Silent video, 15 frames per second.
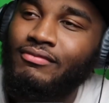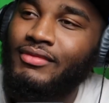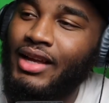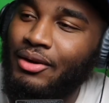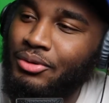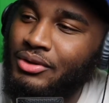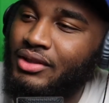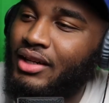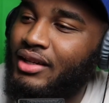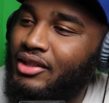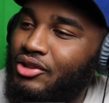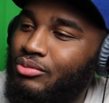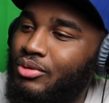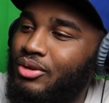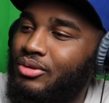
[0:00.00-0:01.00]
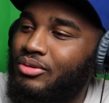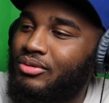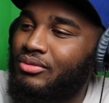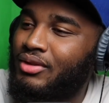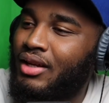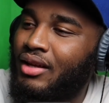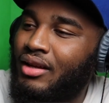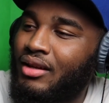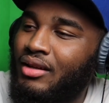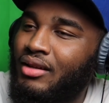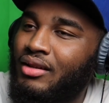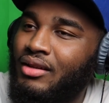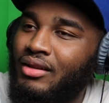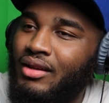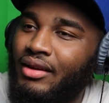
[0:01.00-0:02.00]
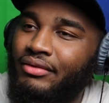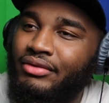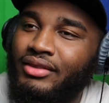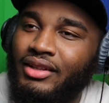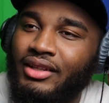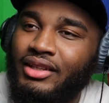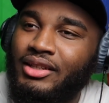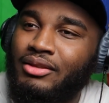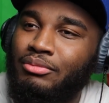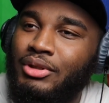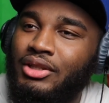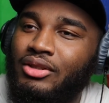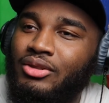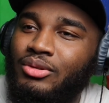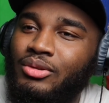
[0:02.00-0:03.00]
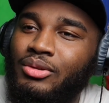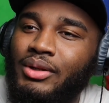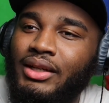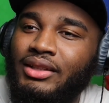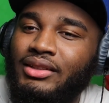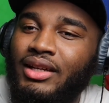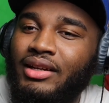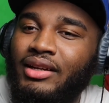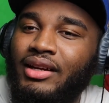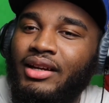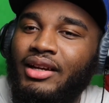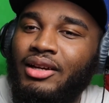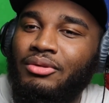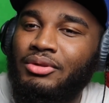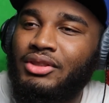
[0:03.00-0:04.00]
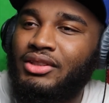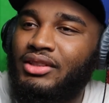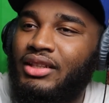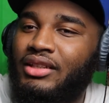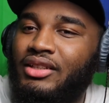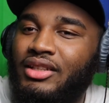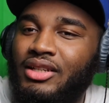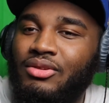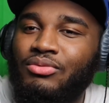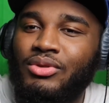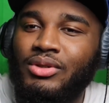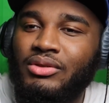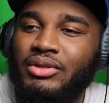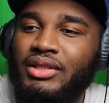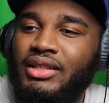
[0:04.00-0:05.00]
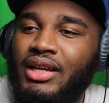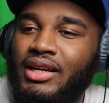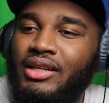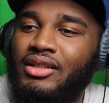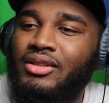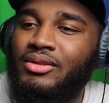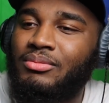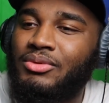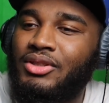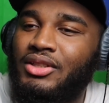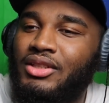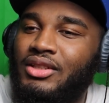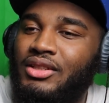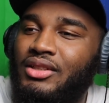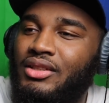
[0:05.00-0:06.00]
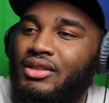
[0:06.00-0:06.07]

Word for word: That was nice, bro. I feel like it'd be a cool ass day to hang out with the Stinc team for one day. You know what I'm saying?